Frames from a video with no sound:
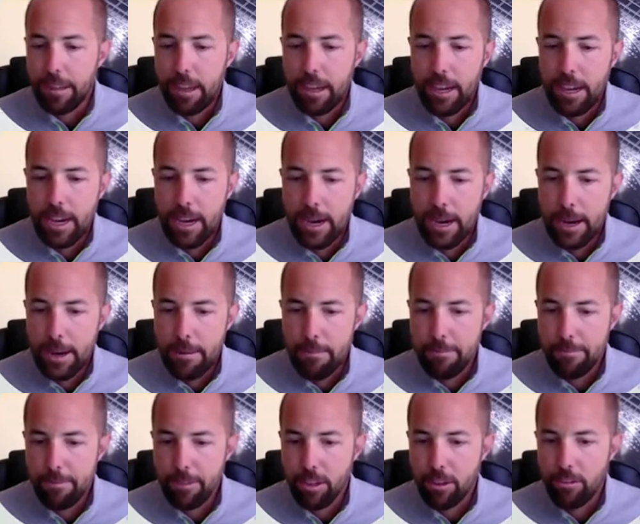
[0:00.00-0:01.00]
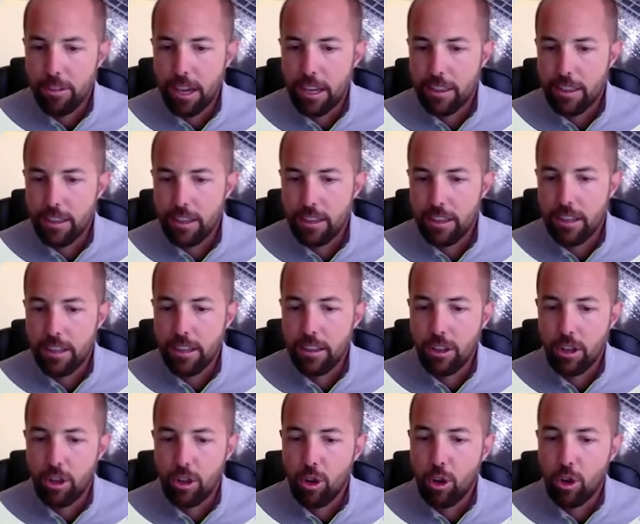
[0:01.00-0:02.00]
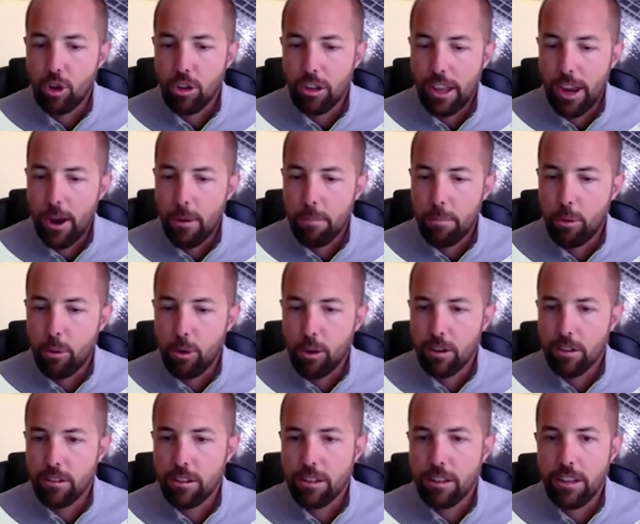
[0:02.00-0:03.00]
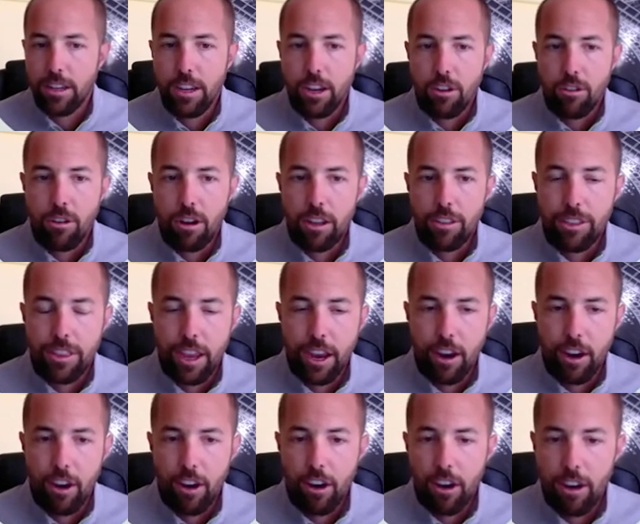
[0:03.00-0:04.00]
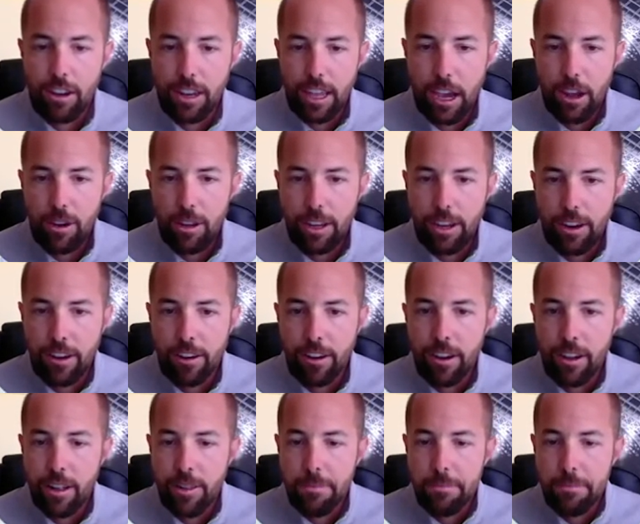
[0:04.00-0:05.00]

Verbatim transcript: Uh, you've got the, the local airport right there, down here.